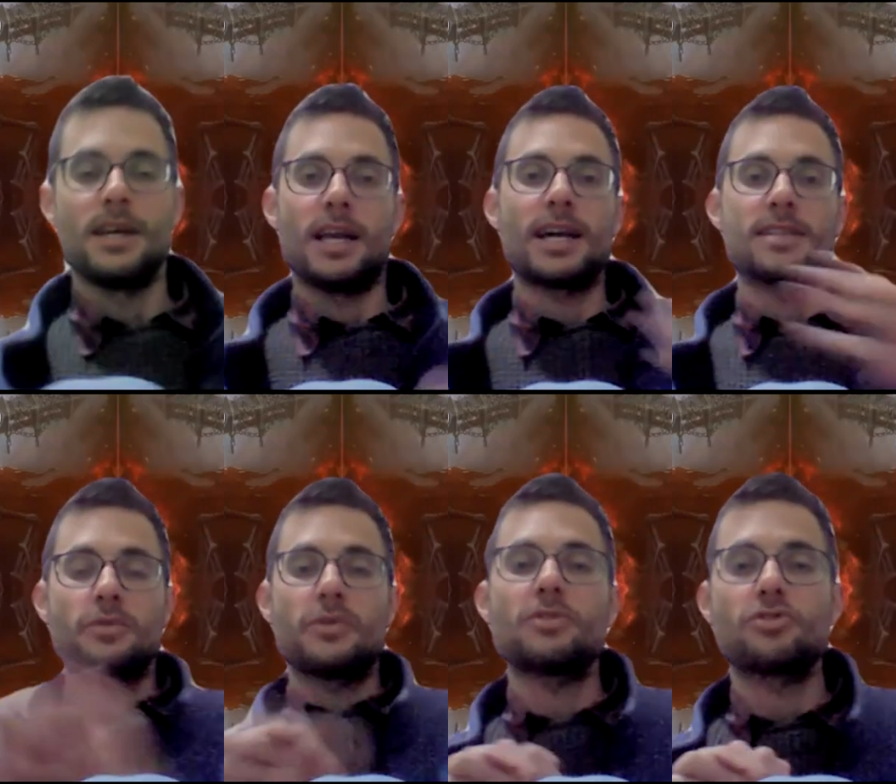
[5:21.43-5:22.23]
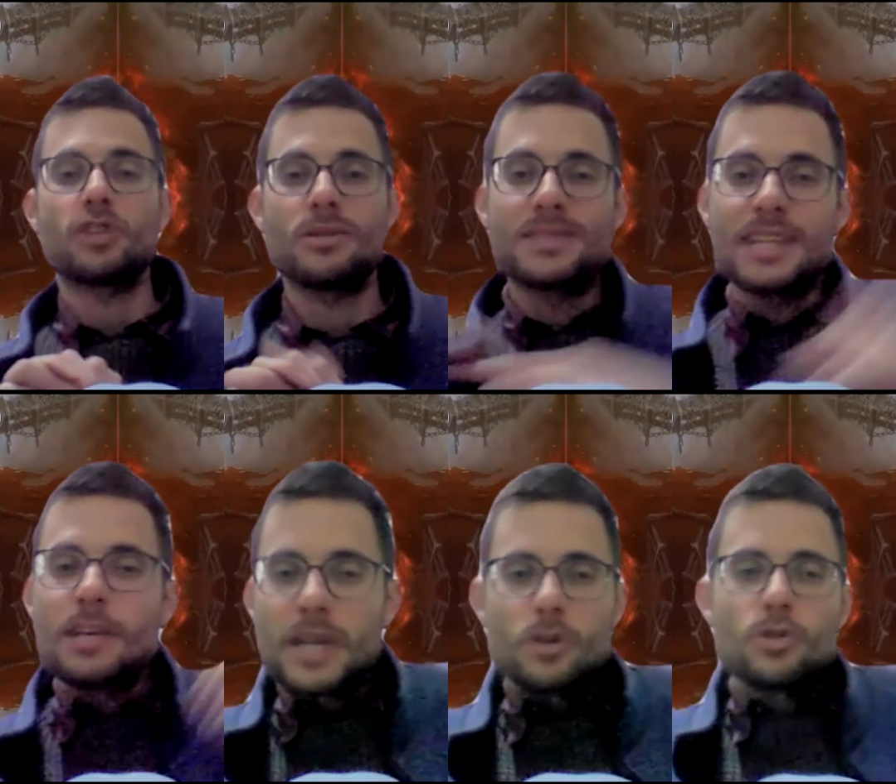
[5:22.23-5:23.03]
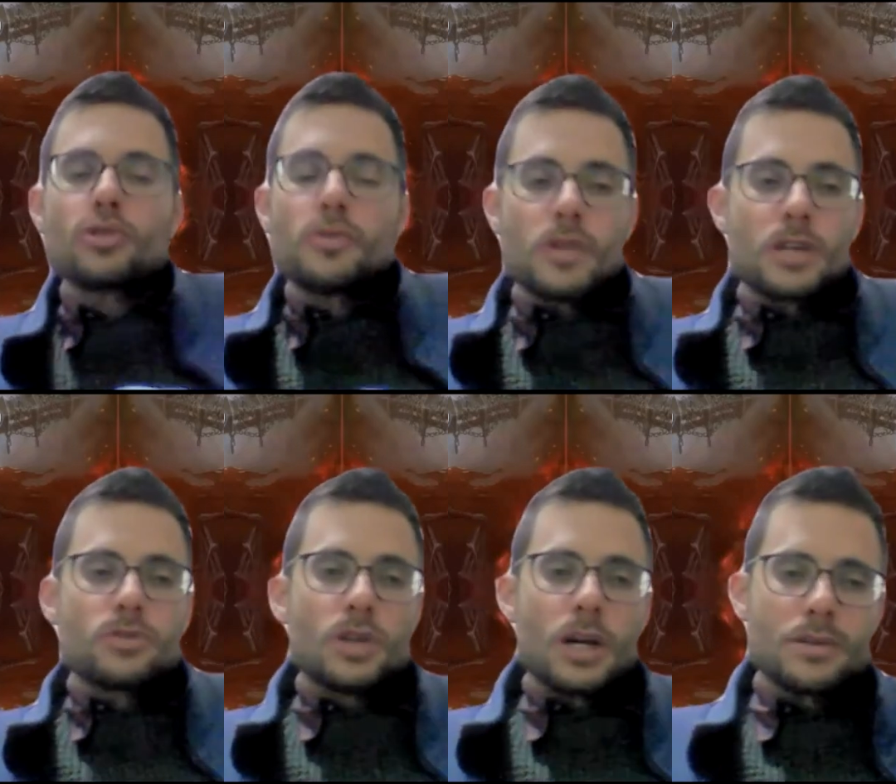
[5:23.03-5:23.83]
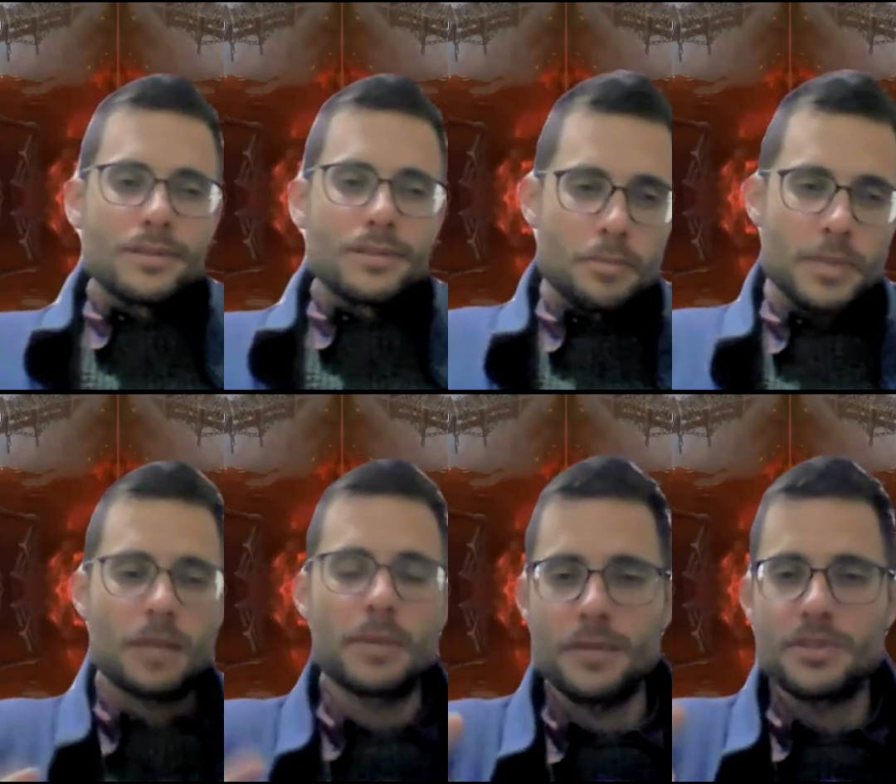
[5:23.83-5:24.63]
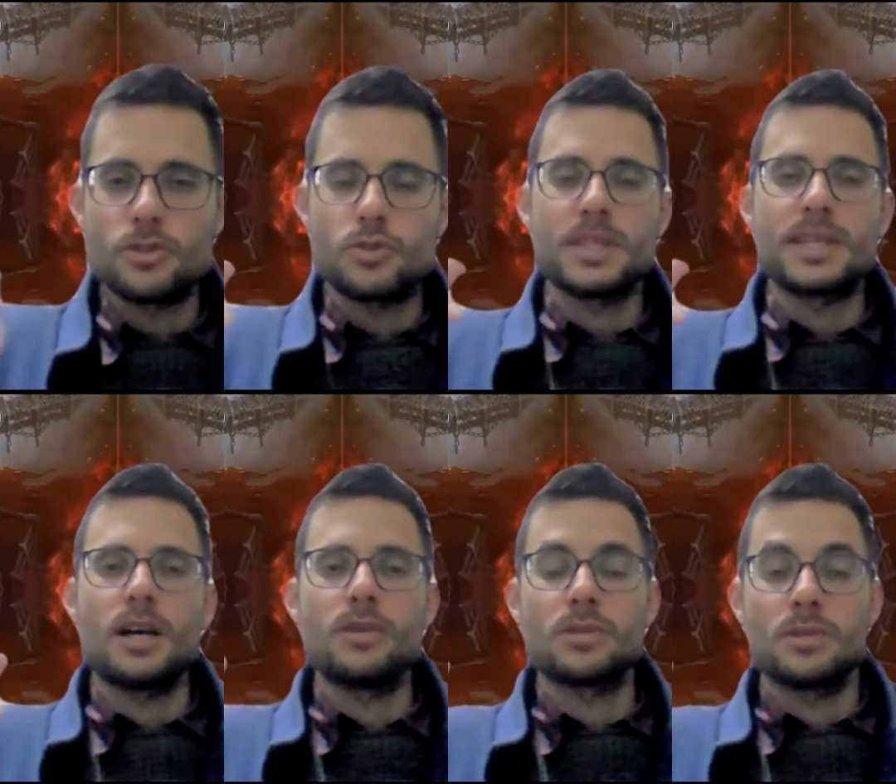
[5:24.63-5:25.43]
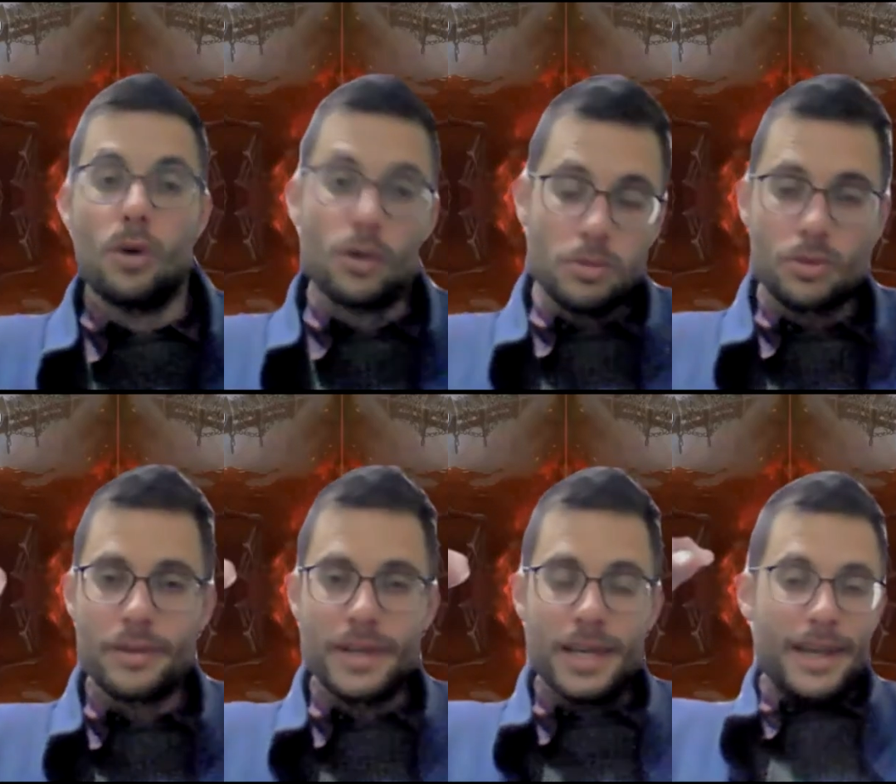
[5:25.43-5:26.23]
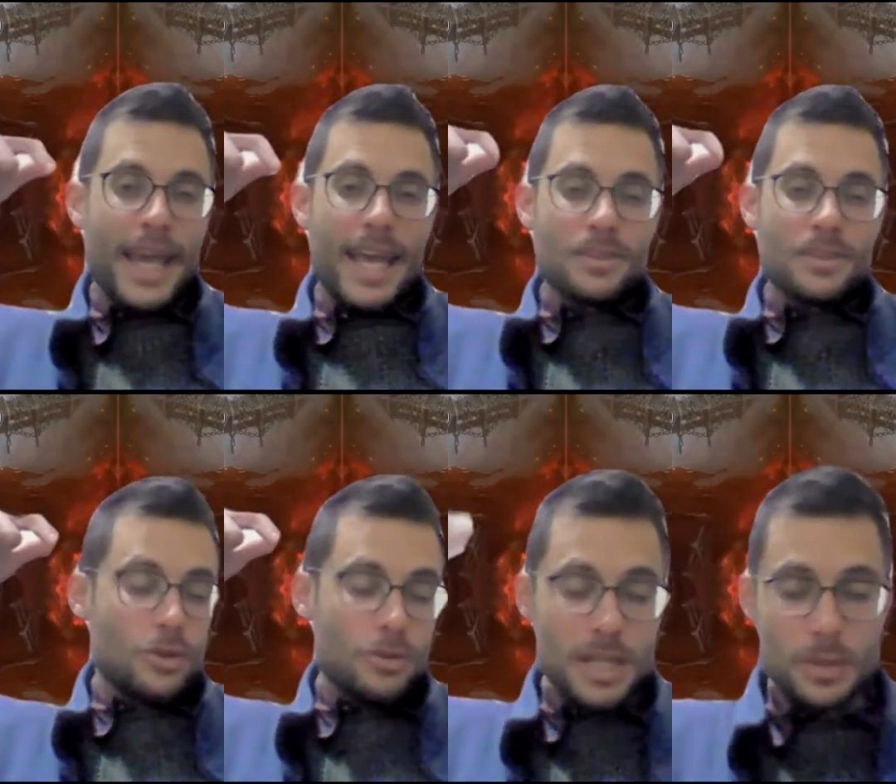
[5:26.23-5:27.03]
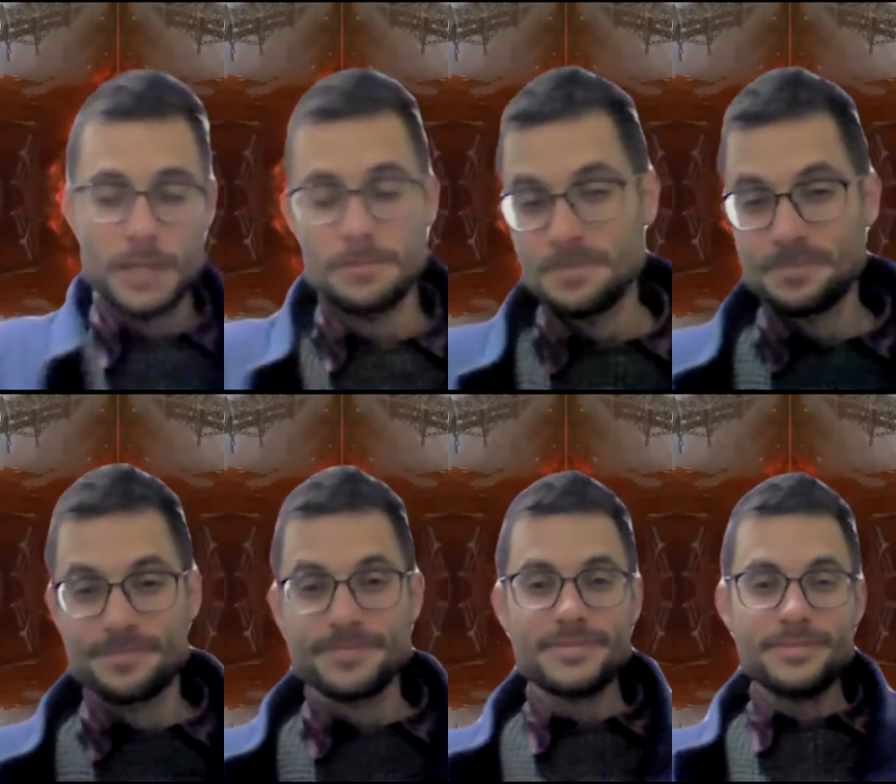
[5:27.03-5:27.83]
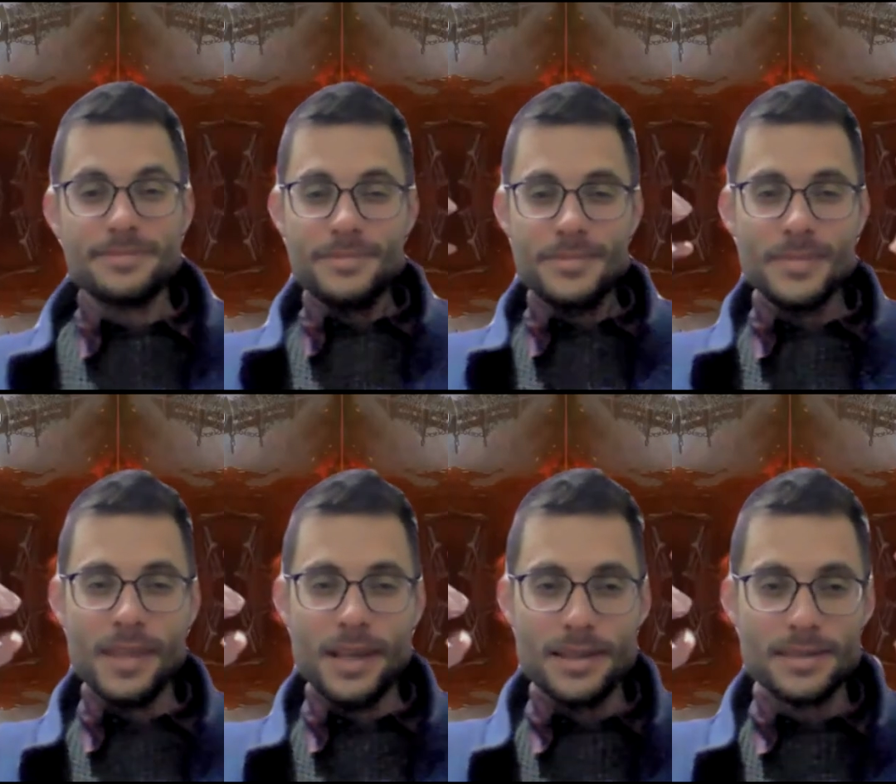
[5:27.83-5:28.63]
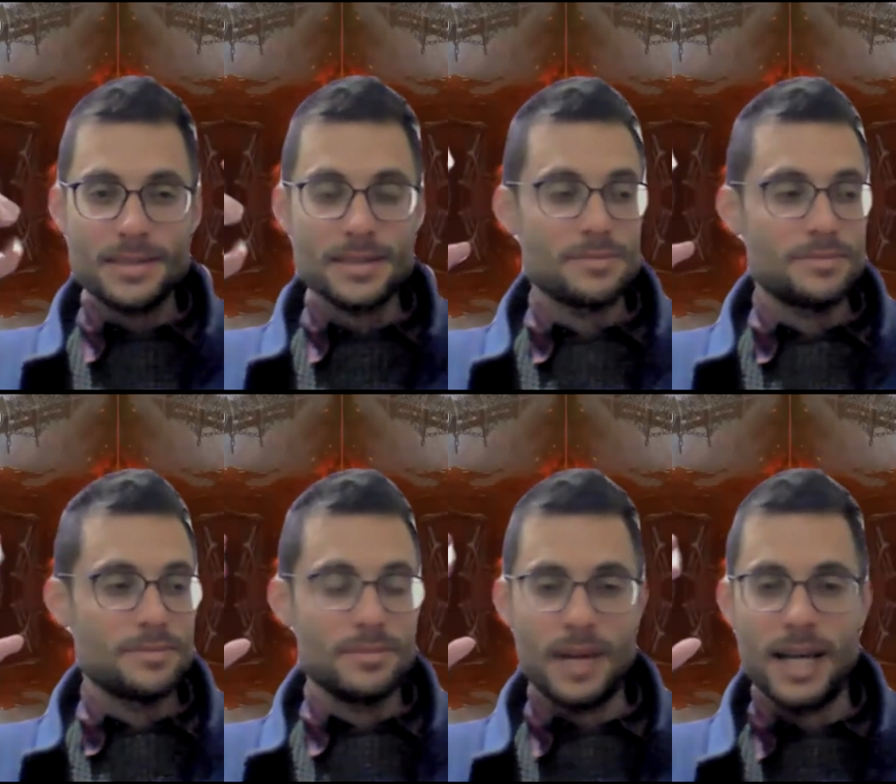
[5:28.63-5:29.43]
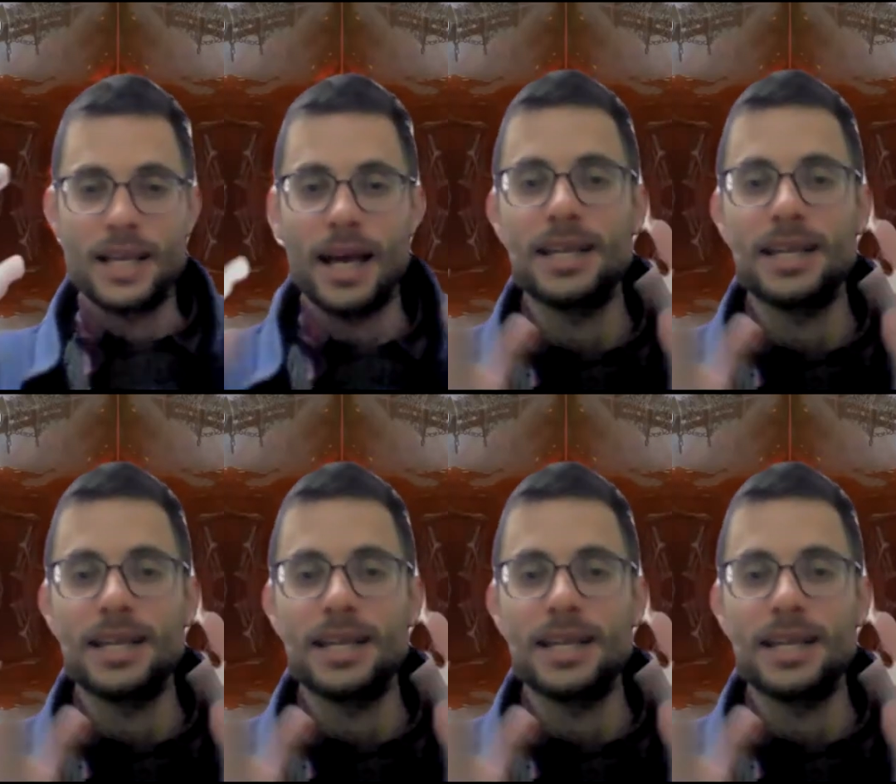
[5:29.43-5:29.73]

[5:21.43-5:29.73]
And guys, if you want to check out this great account, or if you want to check out Patrick David's social media account or the book, and you know, by the way, it's highly